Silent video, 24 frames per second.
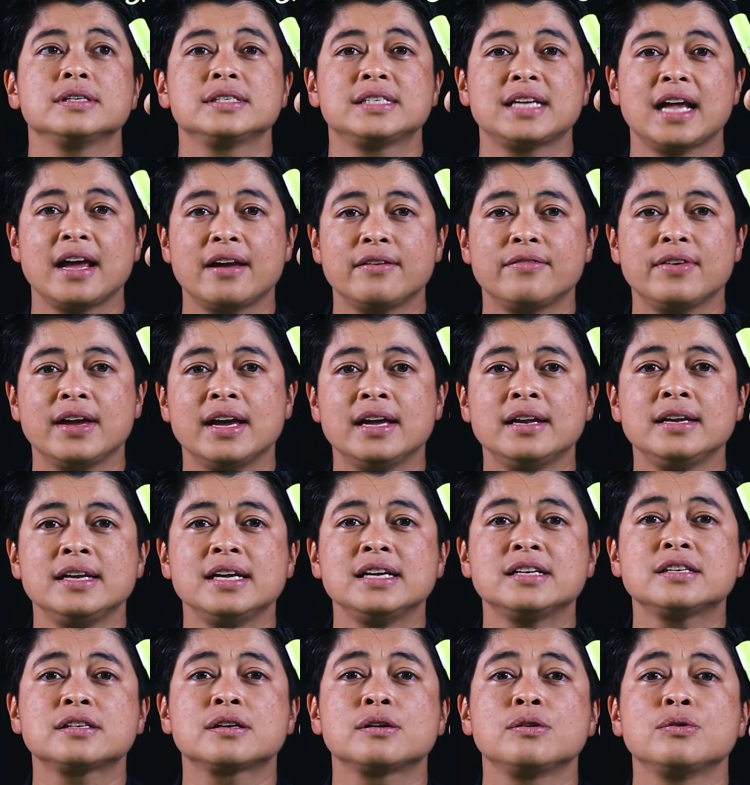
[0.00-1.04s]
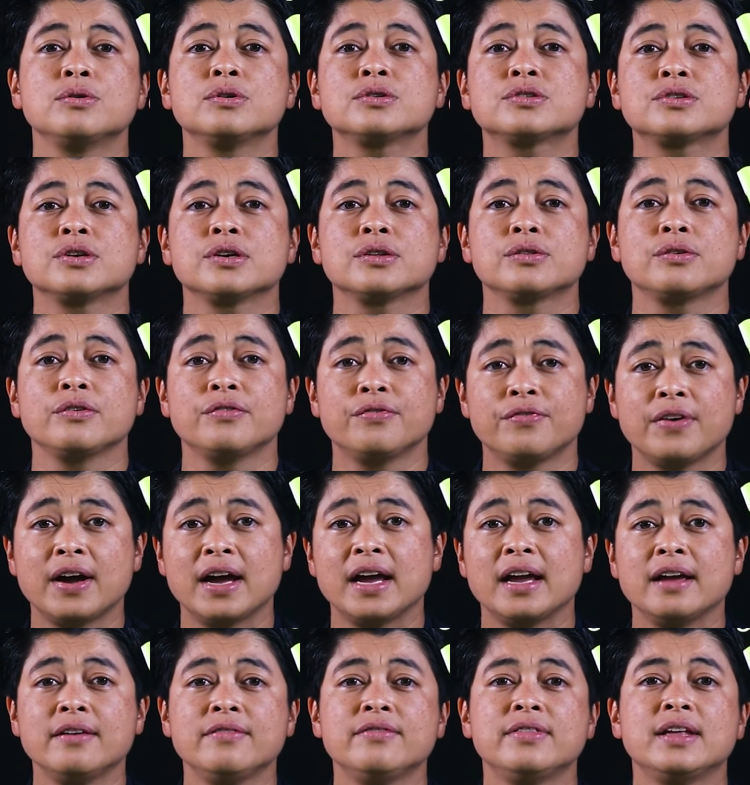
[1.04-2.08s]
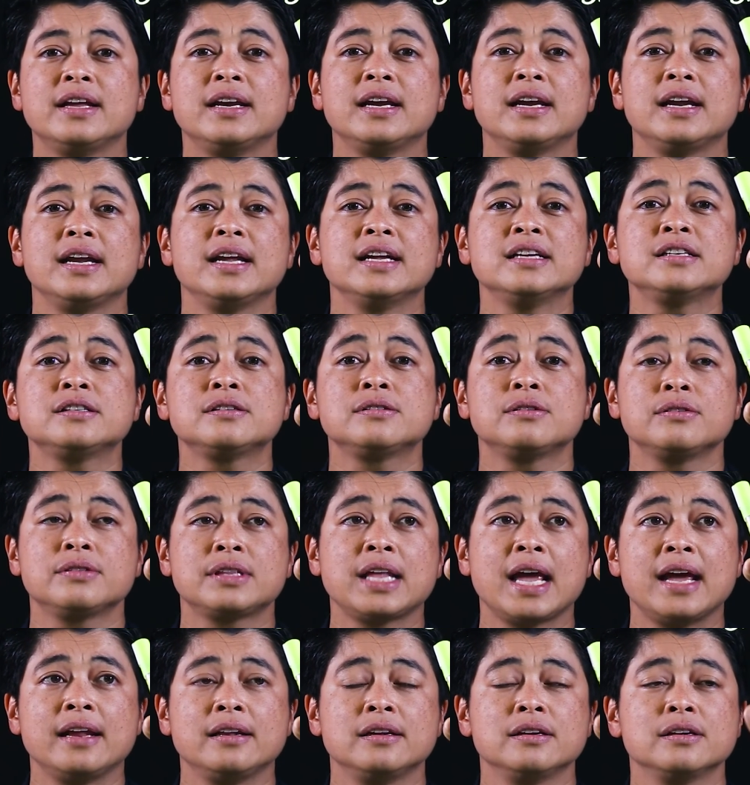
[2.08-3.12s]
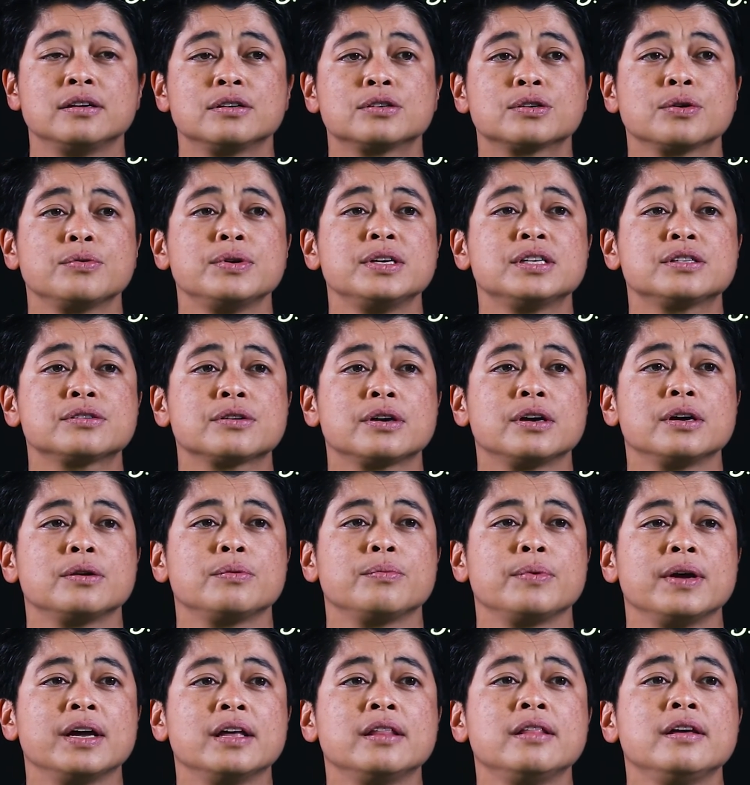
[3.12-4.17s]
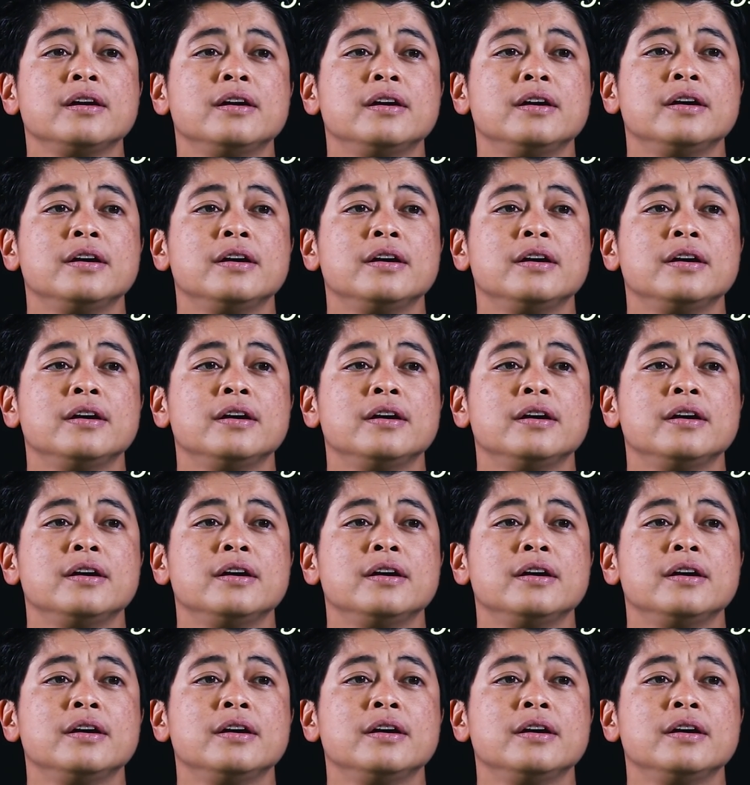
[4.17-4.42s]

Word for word: 7 is closer to 5 than it is to 10. So, we start with